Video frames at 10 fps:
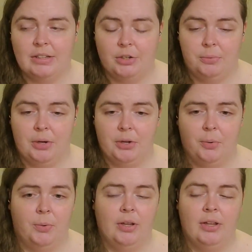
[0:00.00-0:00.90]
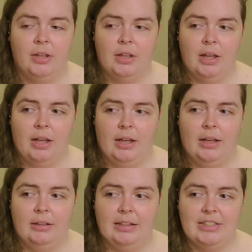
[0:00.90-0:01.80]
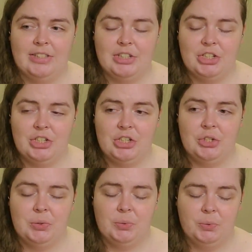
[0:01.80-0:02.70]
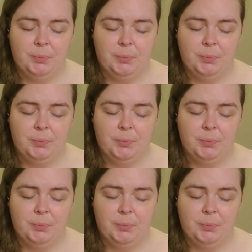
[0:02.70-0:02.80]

in a row. Let's do